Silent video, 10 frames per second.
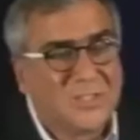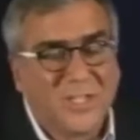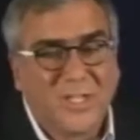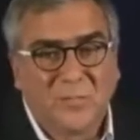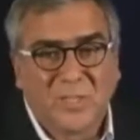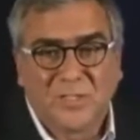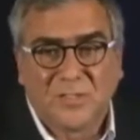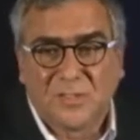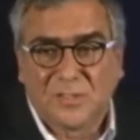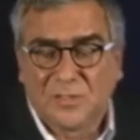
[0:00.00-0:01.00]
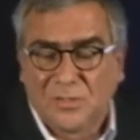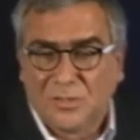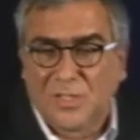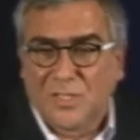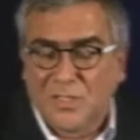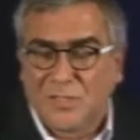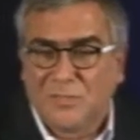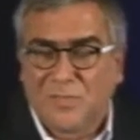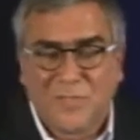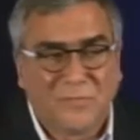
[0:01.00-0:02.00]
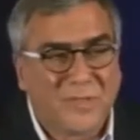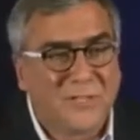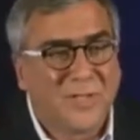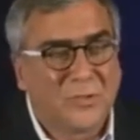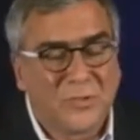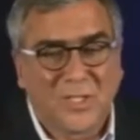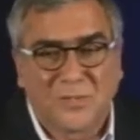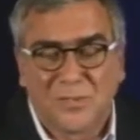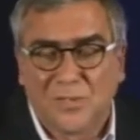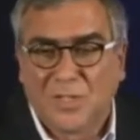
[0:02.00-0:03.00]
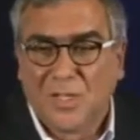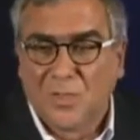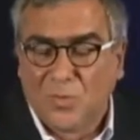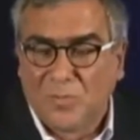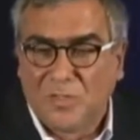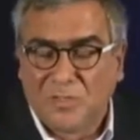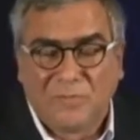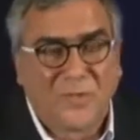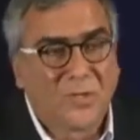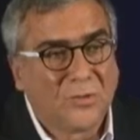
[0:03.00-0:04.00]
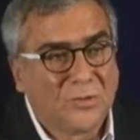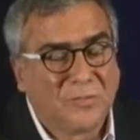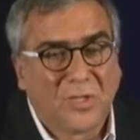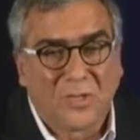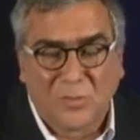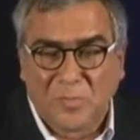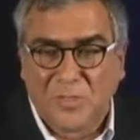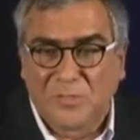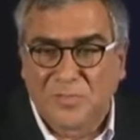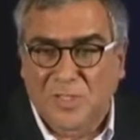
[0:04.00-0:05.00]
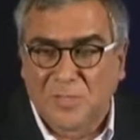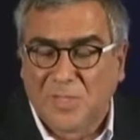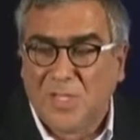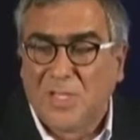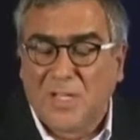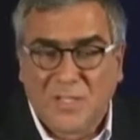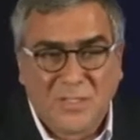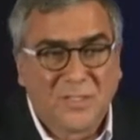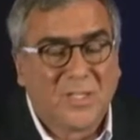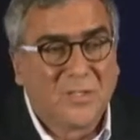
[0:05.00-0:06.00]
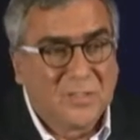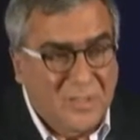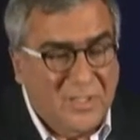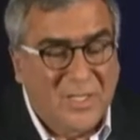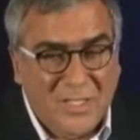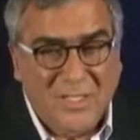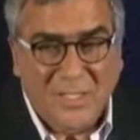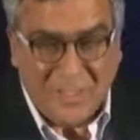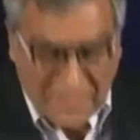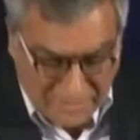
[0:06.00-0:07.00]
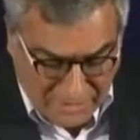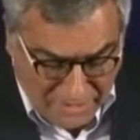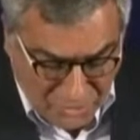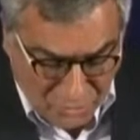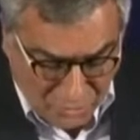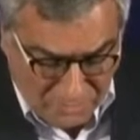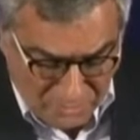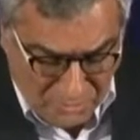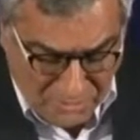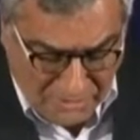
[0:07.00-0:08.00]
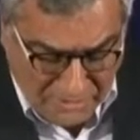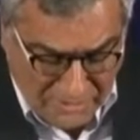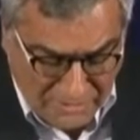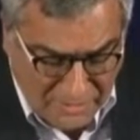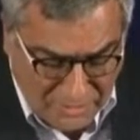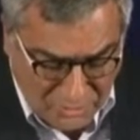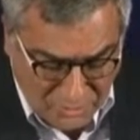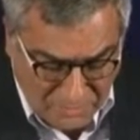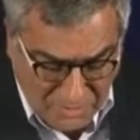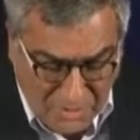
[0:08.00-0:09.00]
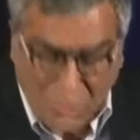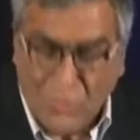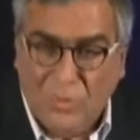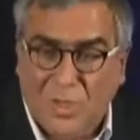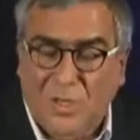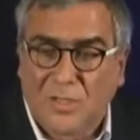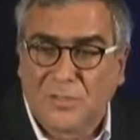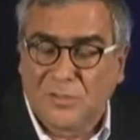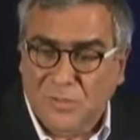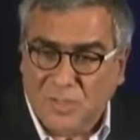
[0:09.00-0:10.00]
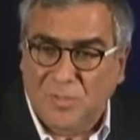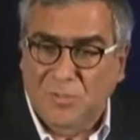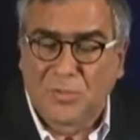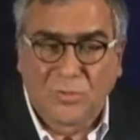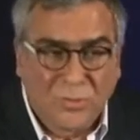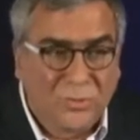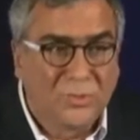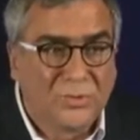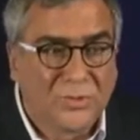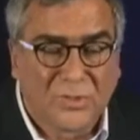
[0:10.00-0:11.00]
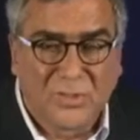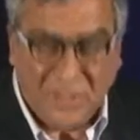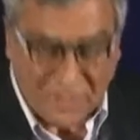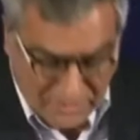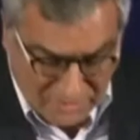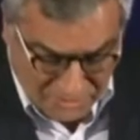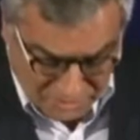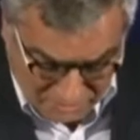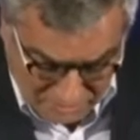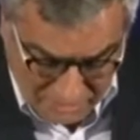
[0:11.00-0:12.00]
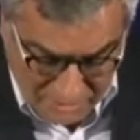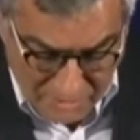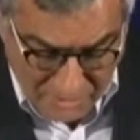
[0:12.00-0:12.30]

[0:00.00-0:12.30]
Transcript: these databases. You can identify 500,000 women followed over a long period of time, and in that age group, looking at that age group, who are susceptible to use these agents.